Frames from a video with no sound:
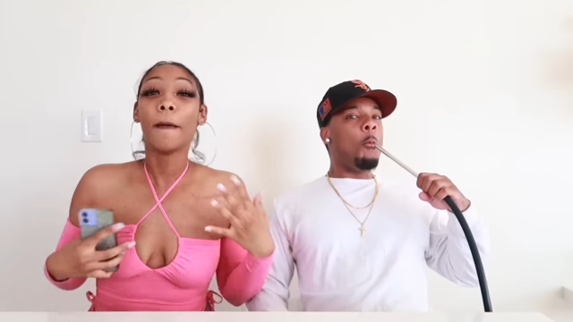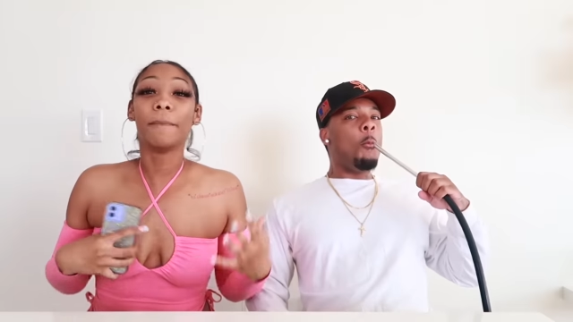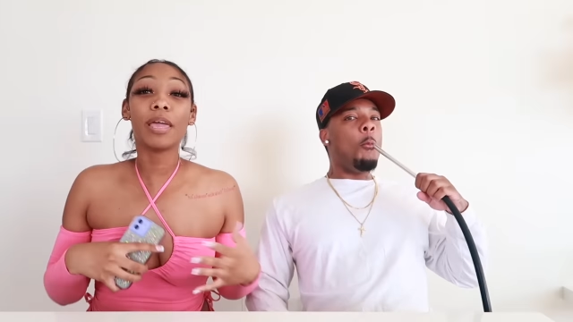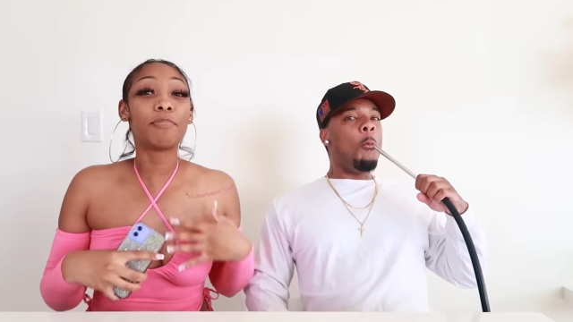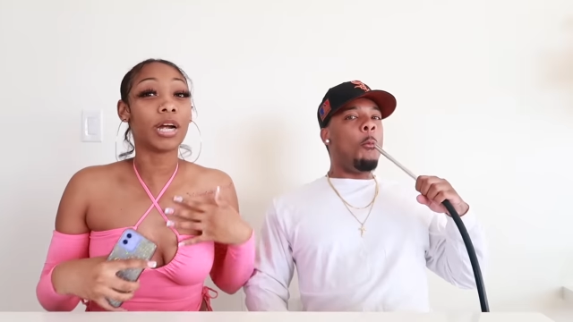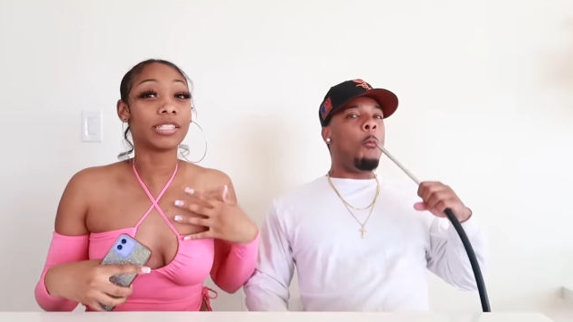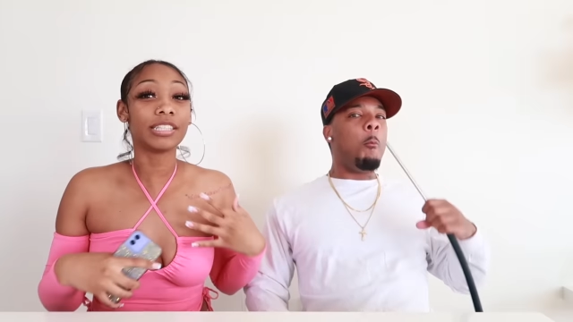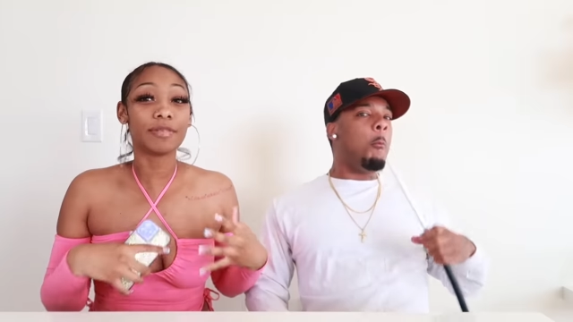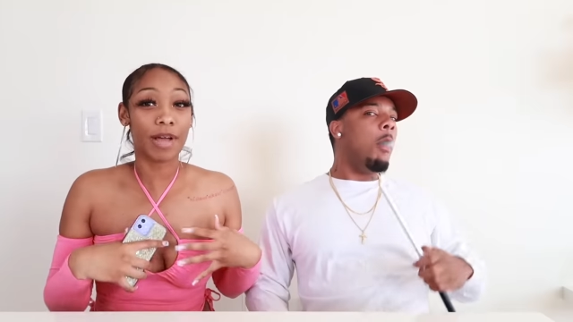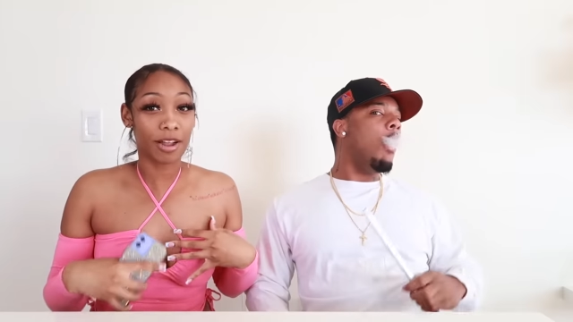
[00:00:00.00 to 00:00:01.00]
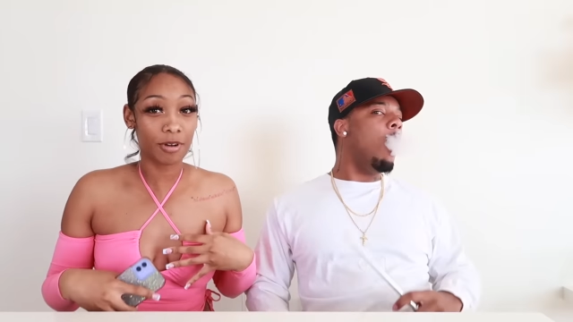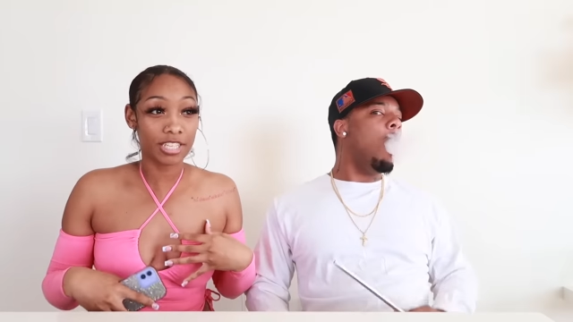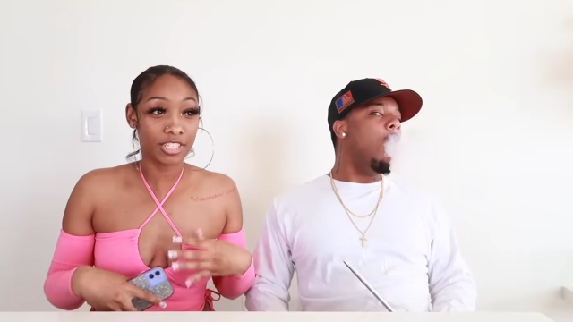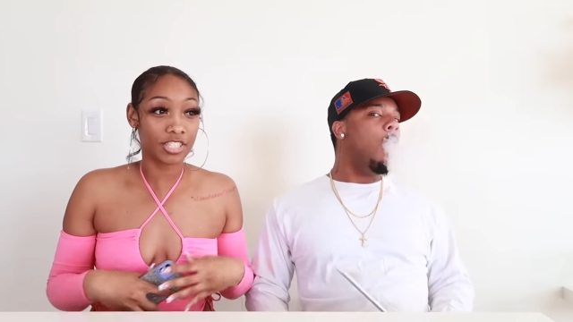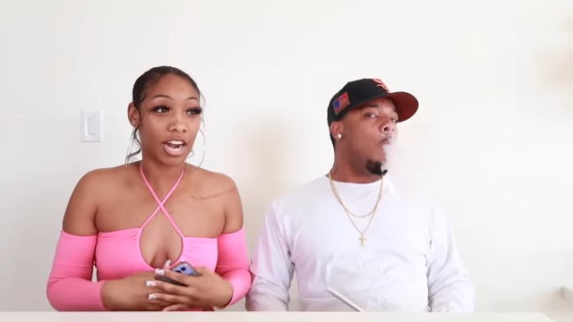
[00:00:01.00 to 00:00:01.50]
Speaker 1: me personally my
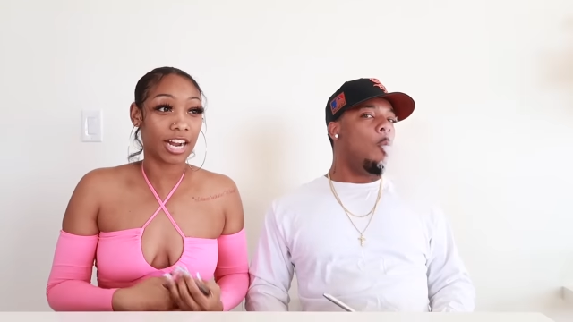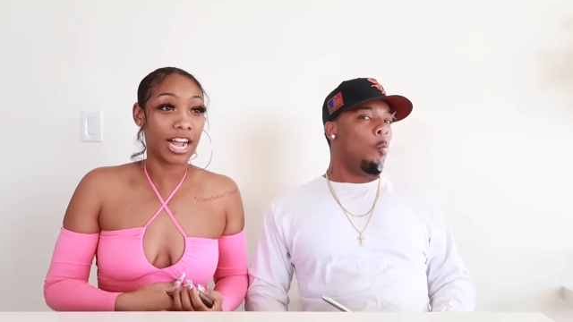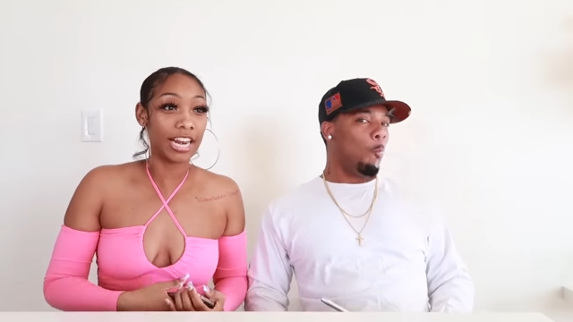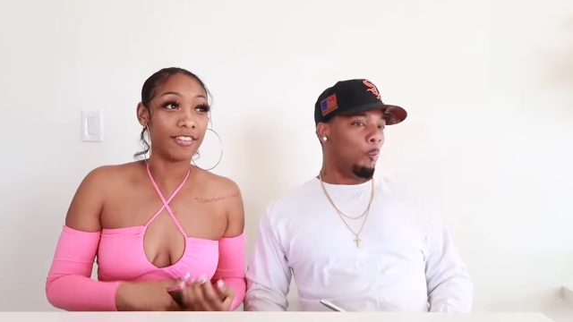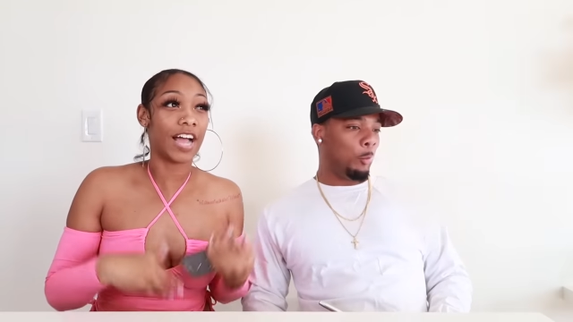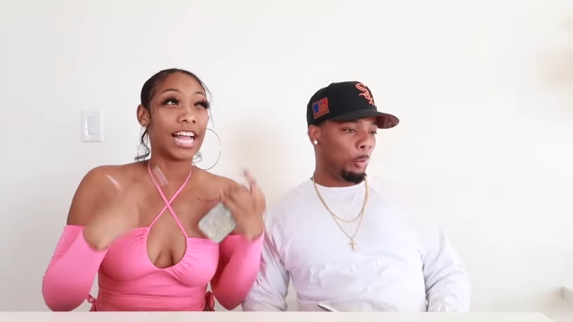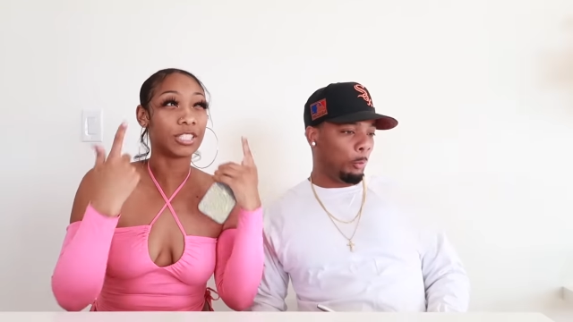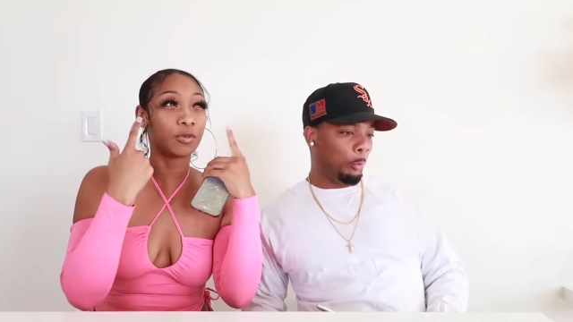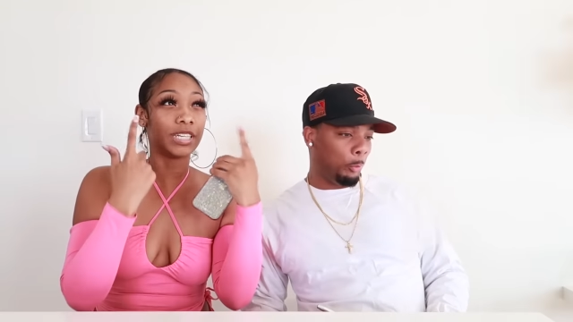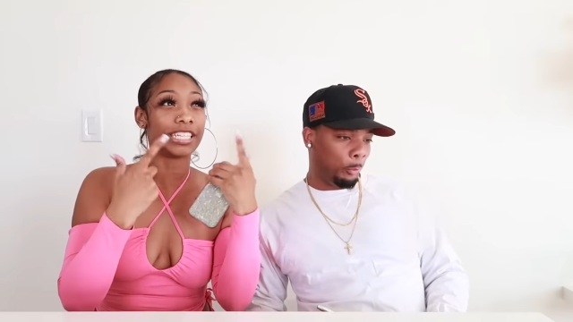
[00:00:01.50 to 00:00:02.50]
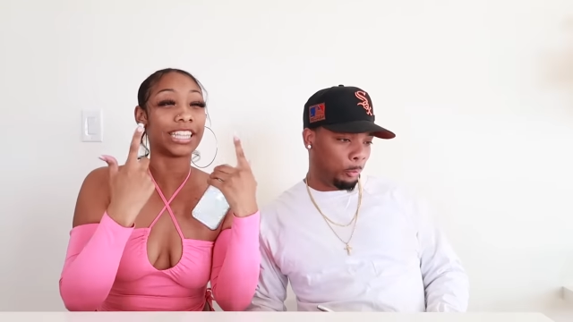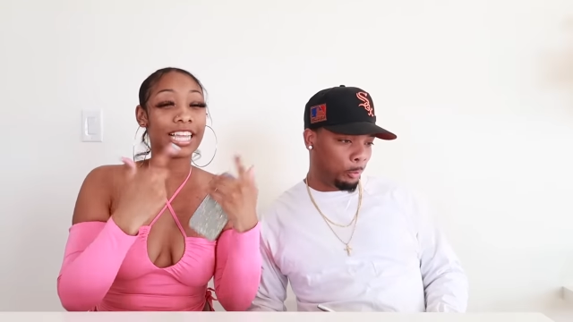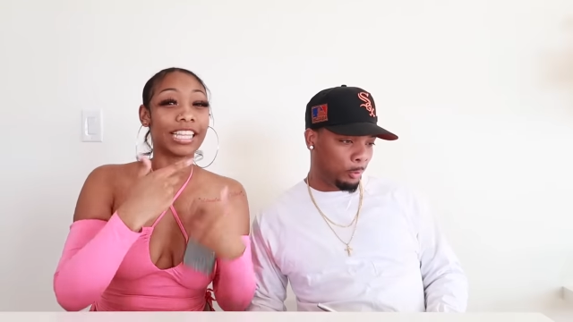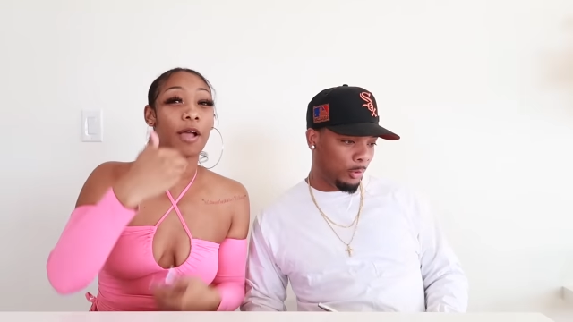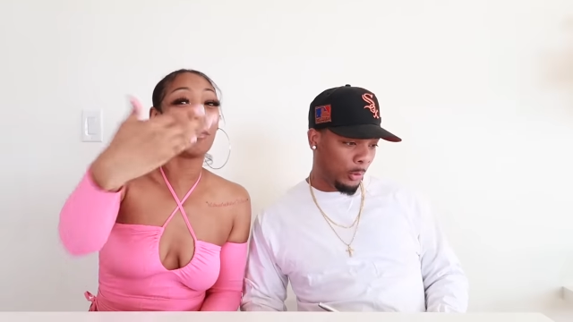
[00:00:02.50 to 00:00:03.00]
questions are kind of i just wanted to
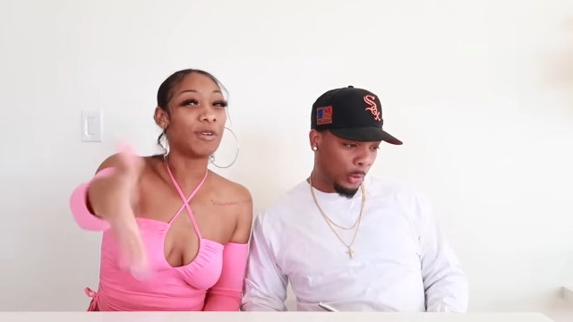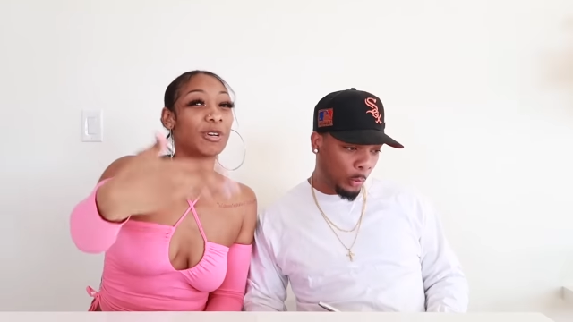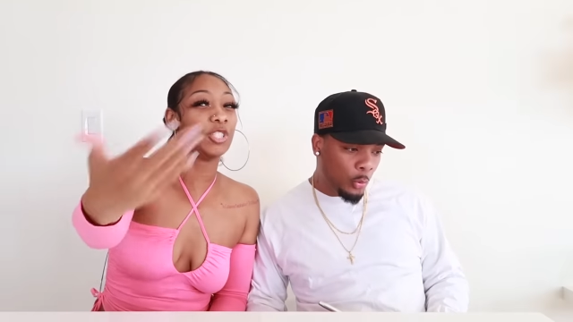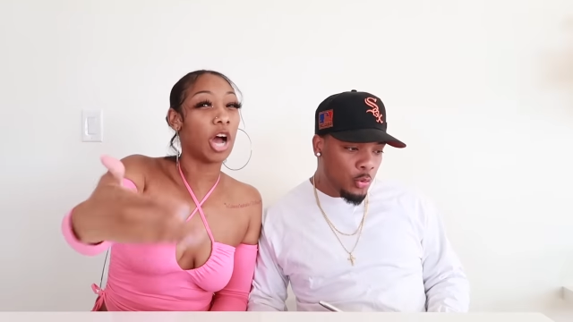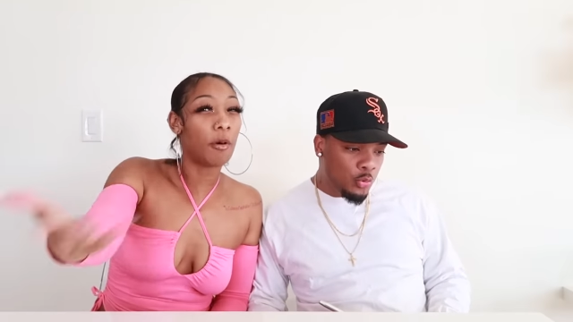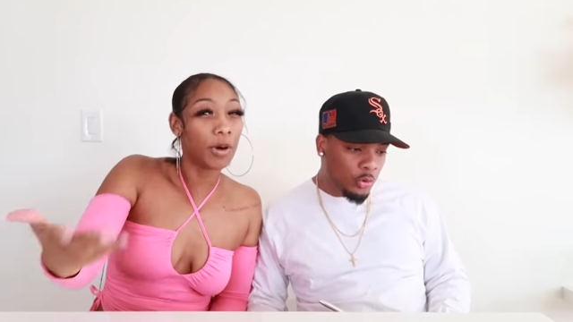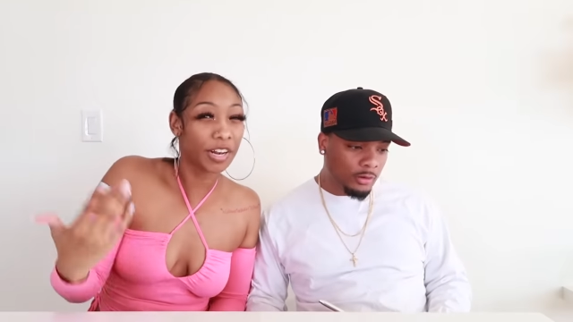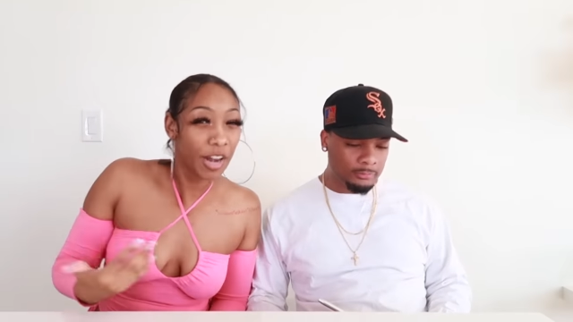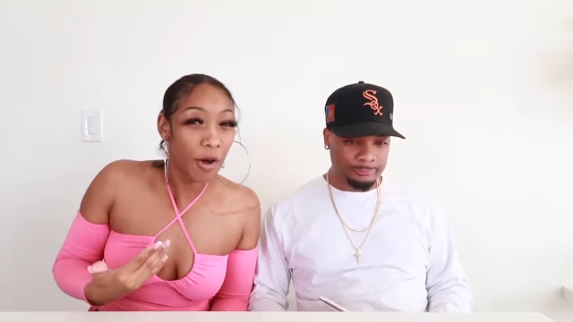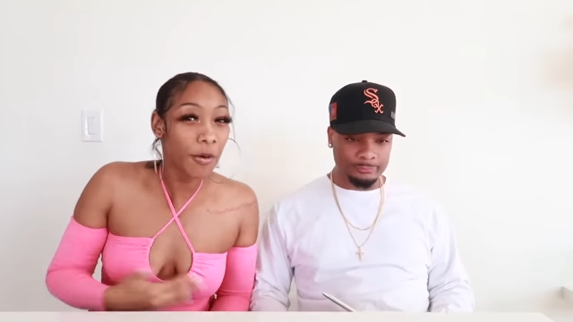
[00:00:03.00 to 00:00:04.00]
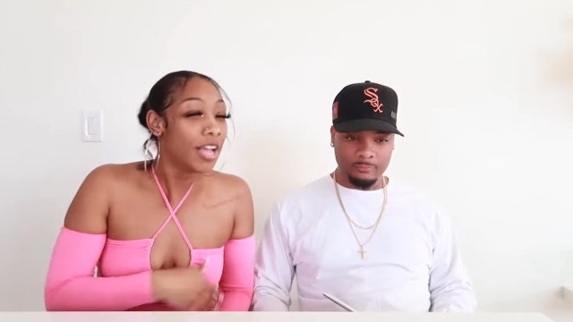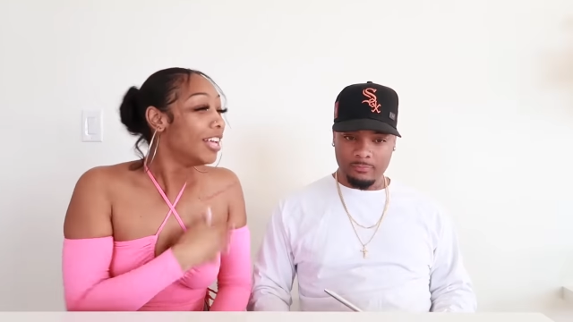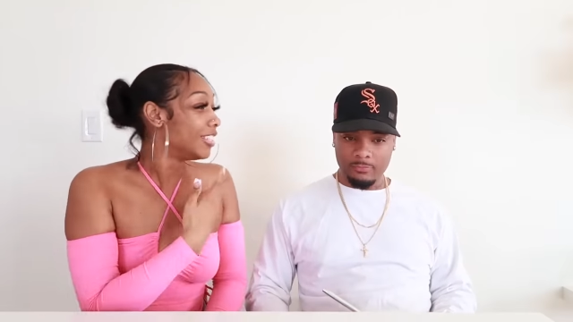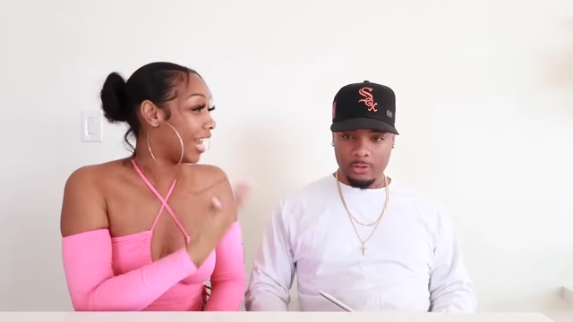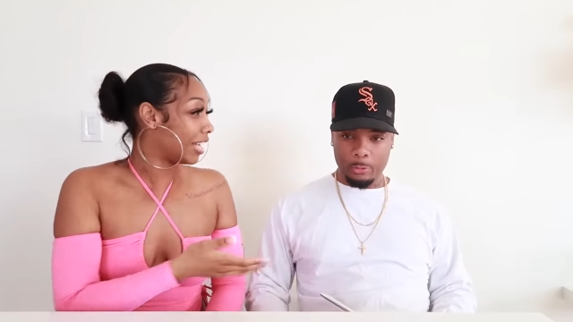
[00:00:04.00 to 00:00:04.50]
think like what would y'all want to know
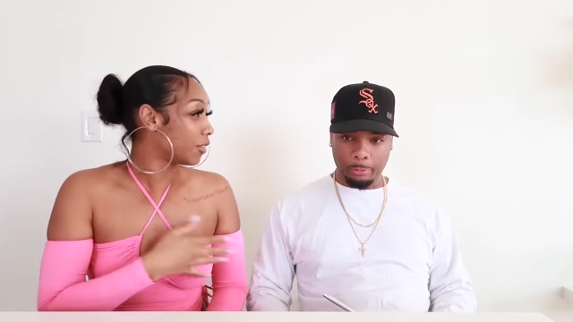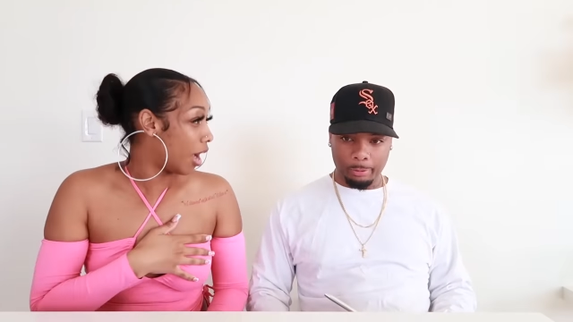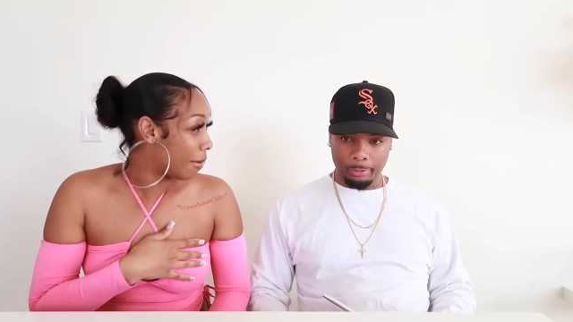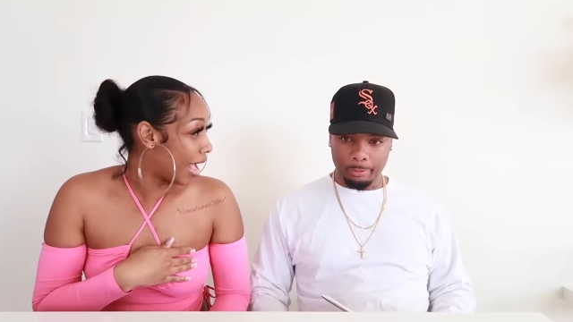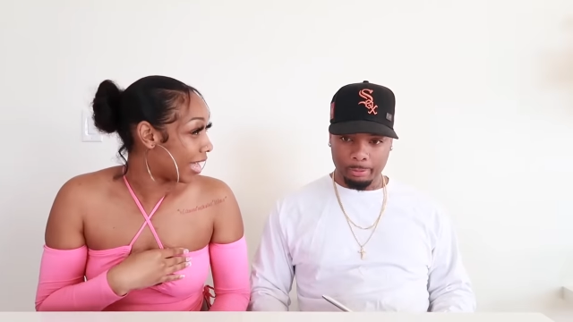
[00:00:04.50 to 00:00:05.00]
so that's why i'm